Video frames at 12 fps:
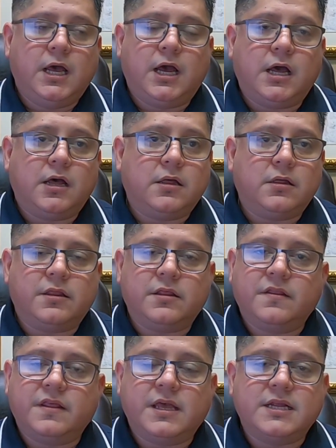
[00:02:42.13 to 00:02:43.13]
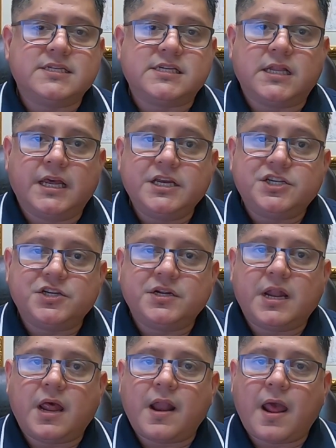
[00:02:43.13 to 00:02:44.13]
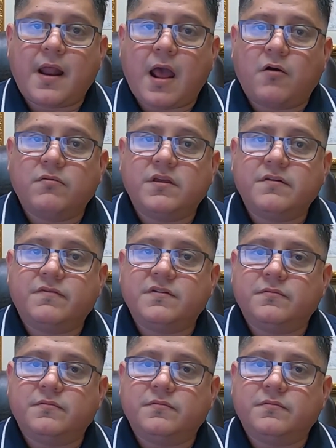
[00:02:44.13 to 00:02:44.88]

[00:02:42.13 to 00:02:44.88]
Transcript: The insulation and how they